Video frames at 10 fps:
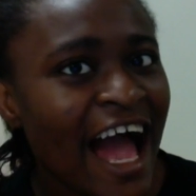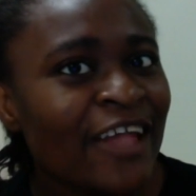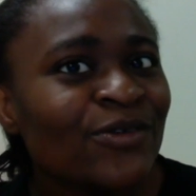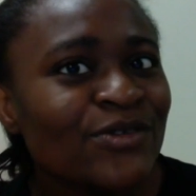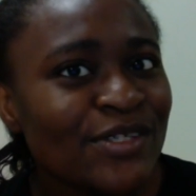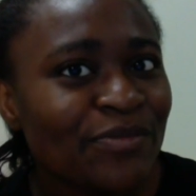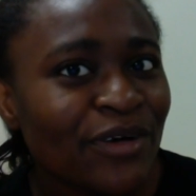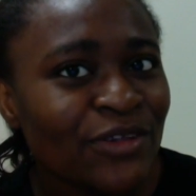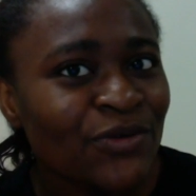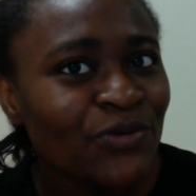I don't
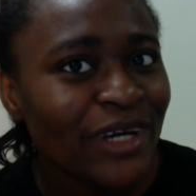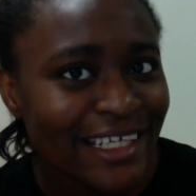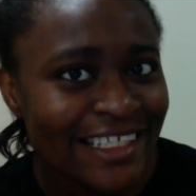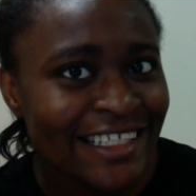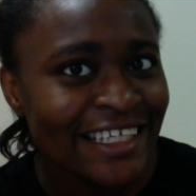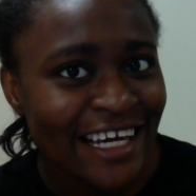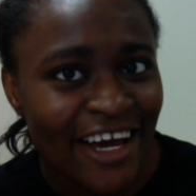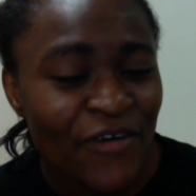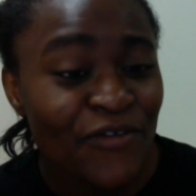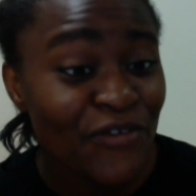support the way he
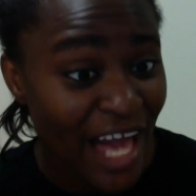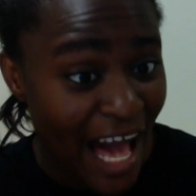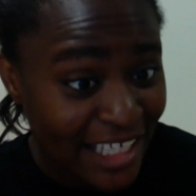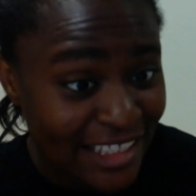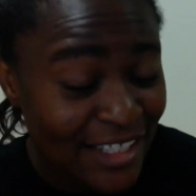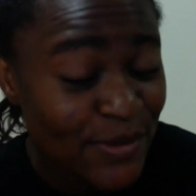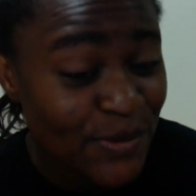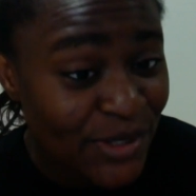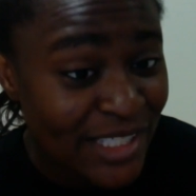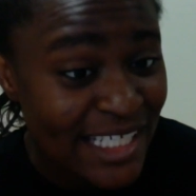reacted
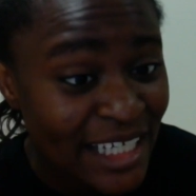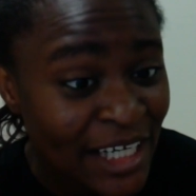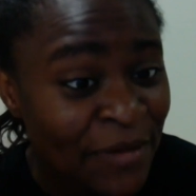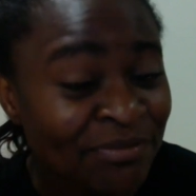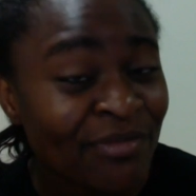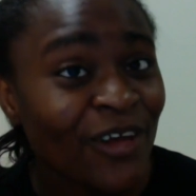towards her